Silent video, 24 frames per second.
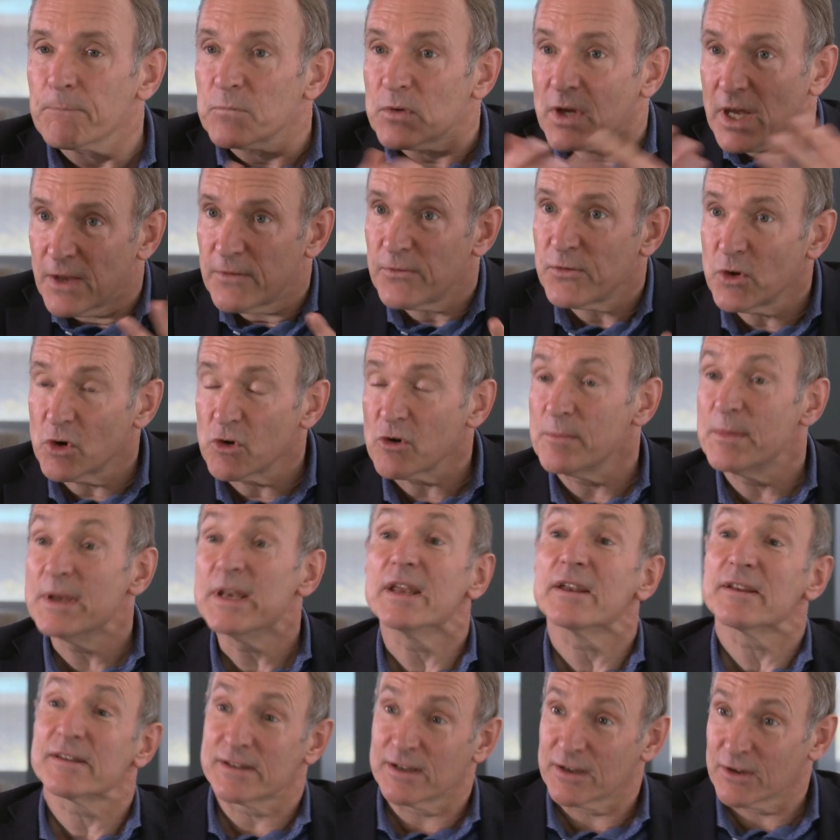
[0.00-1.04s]
if you're a
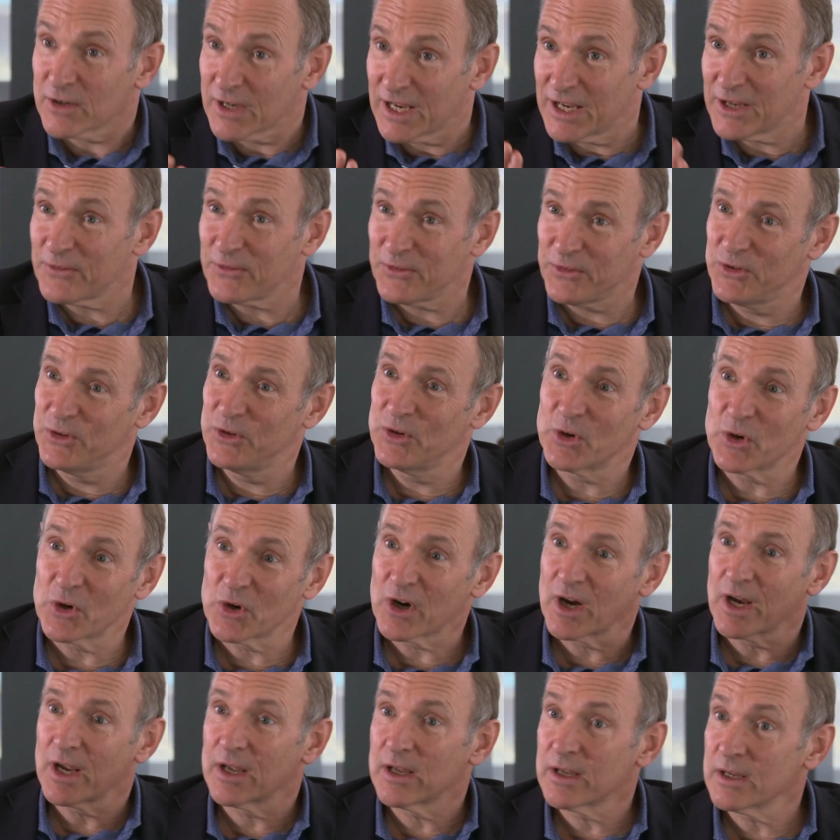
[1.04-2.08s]
minister, if you're
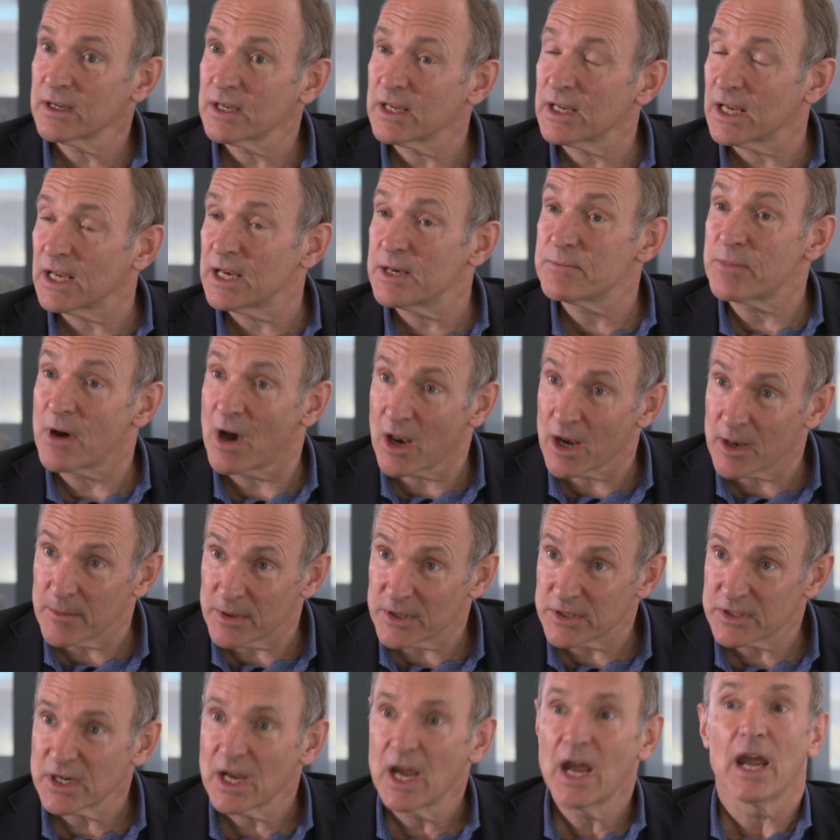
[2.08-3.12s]
in
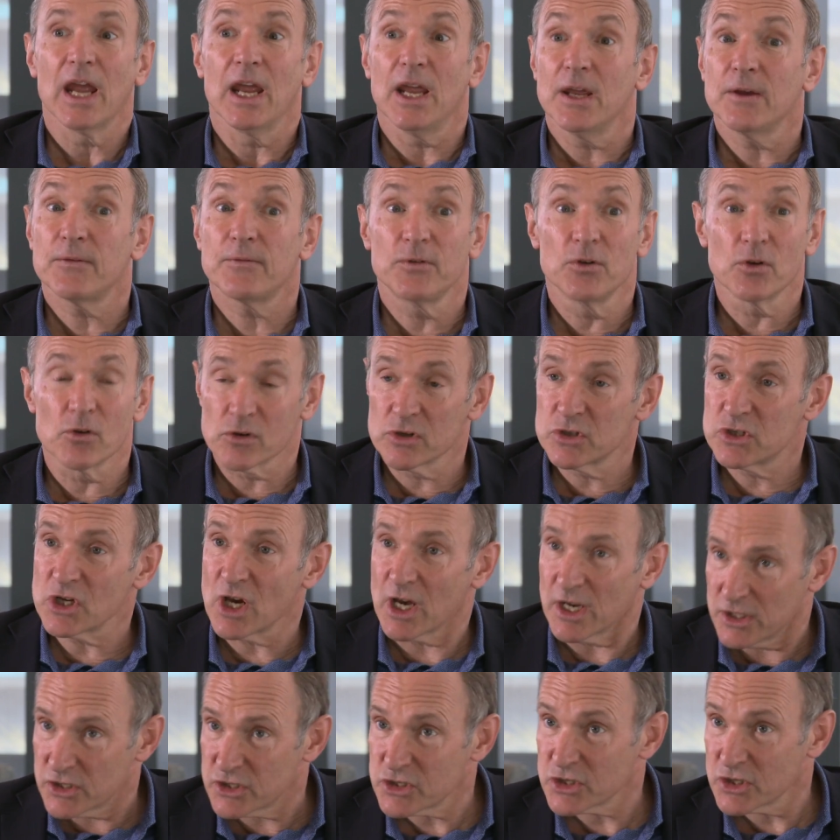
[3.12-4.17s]
Parliament, if you're a
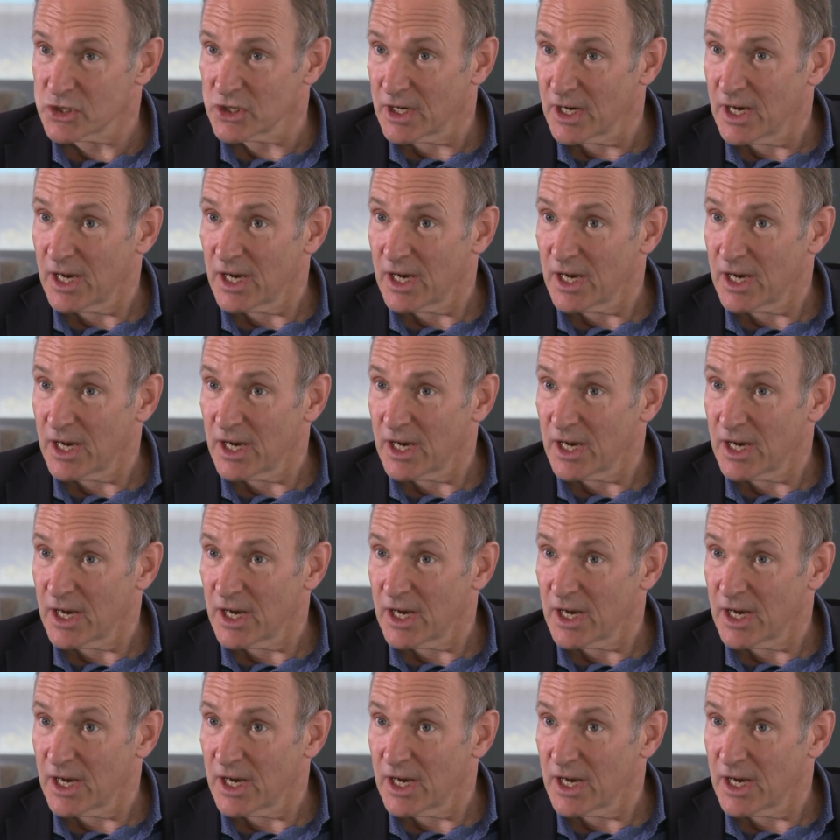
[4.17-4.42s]
judge,